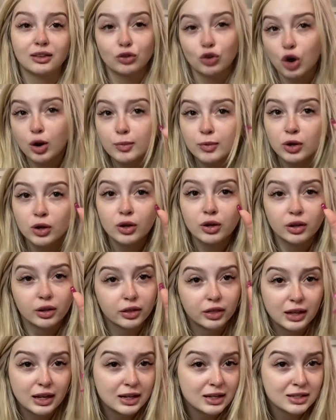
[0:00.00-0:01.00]

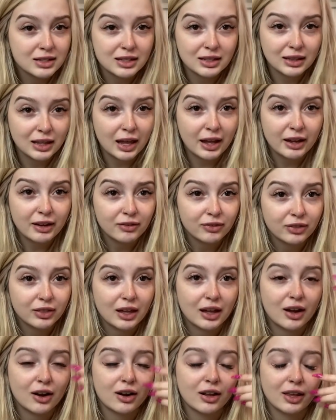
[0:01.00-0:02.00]
normal things in life
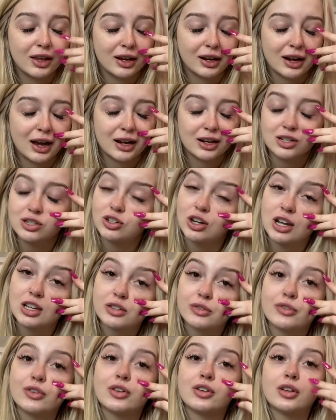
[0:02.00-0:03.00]
that are like kind of
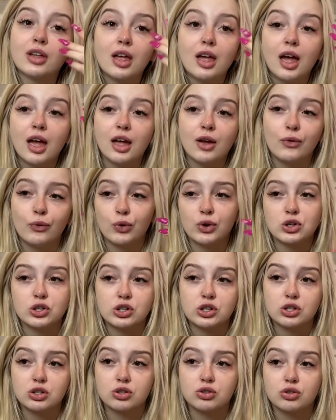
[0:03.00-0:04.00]
stressful were
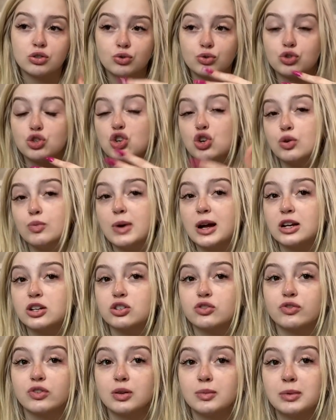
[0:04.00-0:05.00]
just too
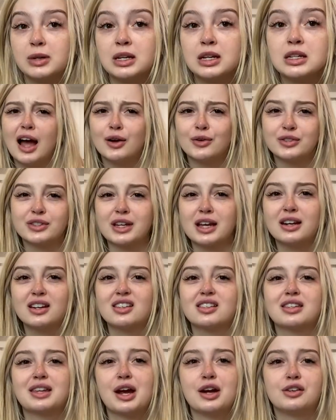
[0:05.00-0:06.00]
much for me. I was kind
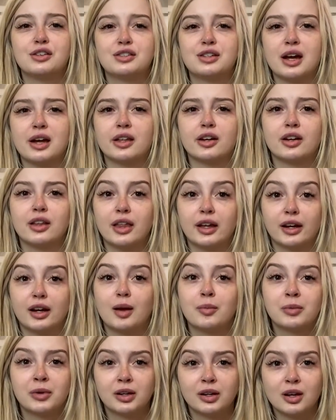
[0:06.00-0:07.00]
of scared to tell her
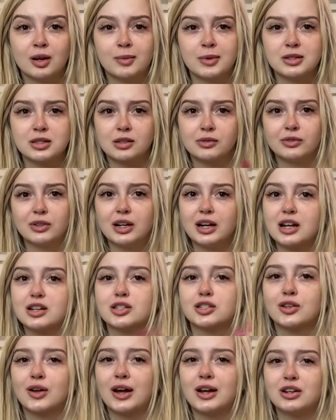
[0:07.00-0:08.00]
like I'm gonna kill myself right now,
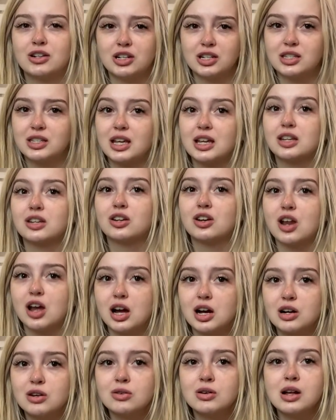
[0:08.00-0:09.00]
so I just said
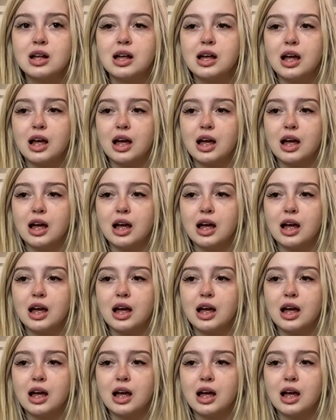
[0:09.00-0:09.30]
no,